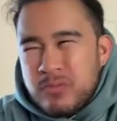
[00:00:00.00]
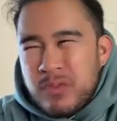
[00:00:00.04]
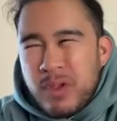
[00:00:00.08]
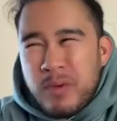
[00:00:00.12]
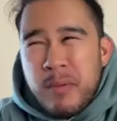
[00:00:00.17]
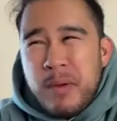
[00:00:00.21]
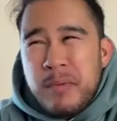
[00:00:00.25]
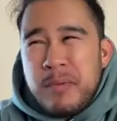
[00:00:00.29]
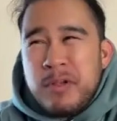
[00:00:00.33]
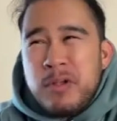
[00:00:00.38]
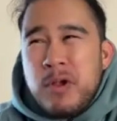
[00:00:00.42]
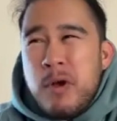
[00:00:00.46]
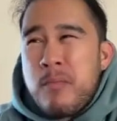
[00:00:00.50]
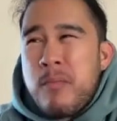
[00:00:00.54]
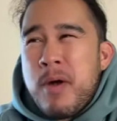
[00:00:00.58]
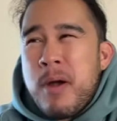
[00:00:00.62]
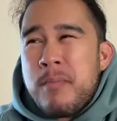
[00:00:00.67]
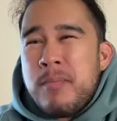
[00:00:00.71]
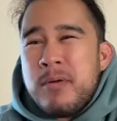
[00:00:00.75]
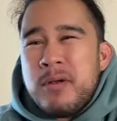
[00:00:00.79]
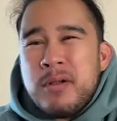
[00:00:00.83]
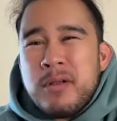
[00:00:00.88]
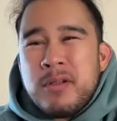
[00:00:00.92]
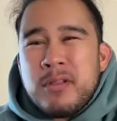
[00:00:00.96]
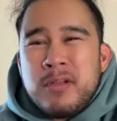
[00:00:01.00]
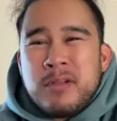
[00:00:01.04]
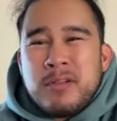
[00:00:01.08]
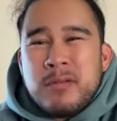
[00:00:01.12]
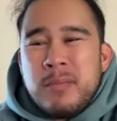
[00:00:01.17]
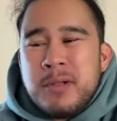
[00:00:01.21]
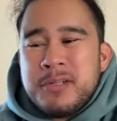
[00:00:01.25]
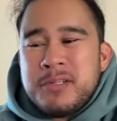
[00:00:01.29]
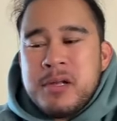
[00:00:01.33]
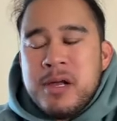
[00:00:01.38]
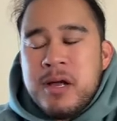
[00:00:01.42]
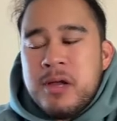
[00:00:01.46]
Maybe you don't prep anything,
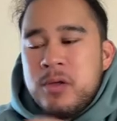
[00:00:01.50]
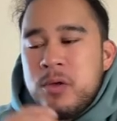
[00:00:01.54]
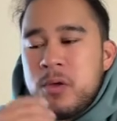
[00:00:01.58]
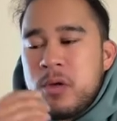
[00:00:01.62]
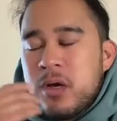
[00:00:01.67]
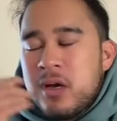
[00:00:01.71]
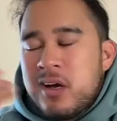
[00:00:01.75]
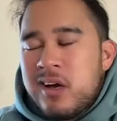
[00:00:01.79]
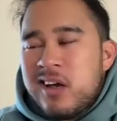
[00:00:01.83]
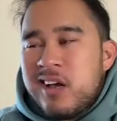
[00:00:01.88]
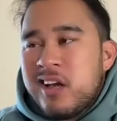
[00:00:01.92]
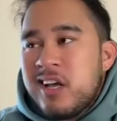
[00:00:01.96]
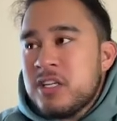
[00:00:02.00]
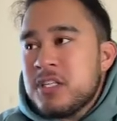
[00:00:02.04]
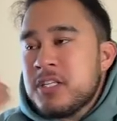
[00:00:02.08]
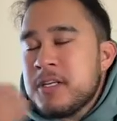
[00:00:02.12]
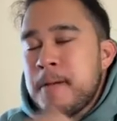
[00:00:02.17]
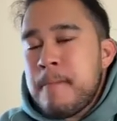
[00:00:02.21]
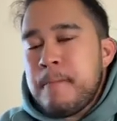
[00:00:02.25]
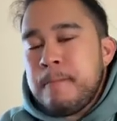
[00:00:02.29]
depends on how you cook, I guess.